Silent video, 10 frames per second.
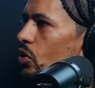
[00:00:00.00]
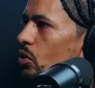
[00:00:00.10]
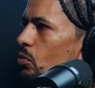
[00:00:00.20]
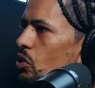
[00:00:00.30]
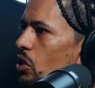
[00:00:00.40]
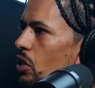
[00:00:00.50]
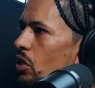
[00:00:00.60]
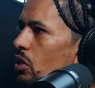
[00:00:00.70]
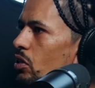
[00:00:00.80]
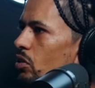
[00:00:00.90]
with them,
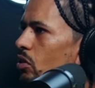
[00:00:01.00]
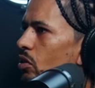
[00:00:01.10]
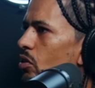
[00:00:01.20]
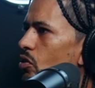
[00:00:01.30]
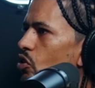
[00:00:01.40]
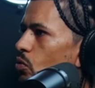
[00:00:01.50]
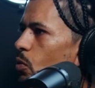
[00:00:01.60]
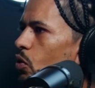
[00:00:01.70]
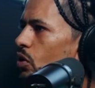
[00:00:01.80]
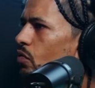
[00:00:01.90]
chilling,
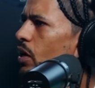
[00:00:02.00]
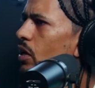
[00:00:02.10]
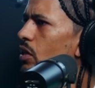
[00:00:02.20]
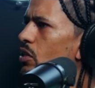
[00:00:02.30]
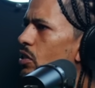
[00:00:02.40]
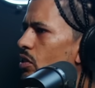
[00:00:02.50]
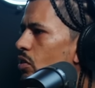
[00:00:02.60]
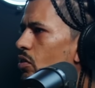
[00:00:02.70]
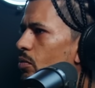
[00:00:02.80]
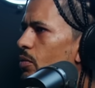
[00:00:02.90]
smoking regular
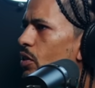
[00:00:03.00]
shit. You know what I